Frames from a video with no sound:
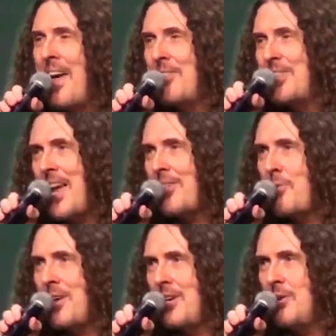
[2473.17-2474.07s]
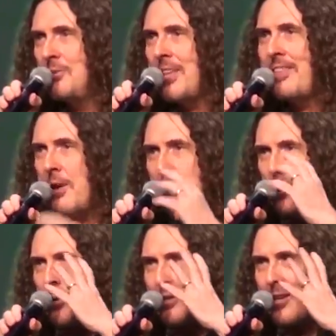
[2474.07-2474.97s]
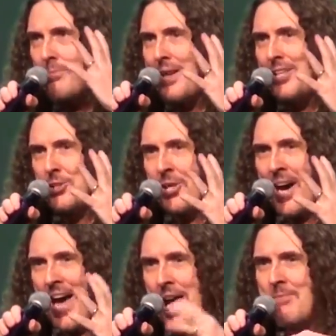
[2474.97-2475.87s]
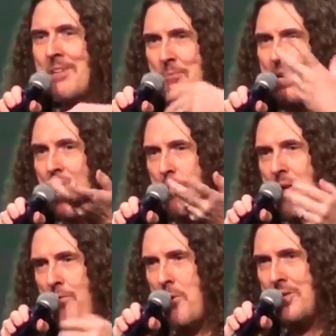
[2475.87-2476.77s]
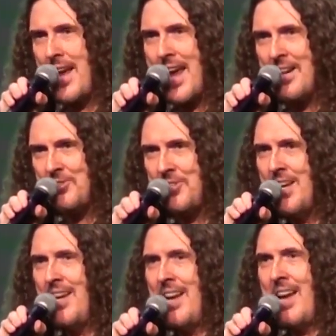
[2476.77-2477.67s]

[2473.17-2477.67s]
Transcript: And the take that we used, and they would do it a little bit each time, and we got three or four takes.